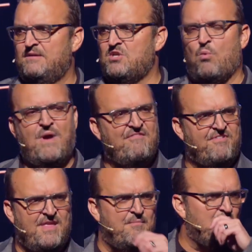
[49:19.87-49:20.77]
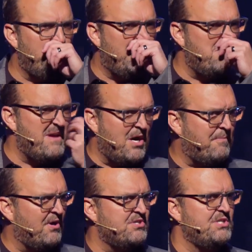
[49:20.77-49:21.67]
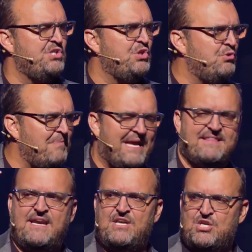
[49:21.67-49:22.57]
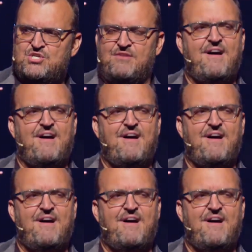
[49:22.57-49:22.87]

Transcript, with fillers: Don't wait for them. You be the better person. You make that initiative.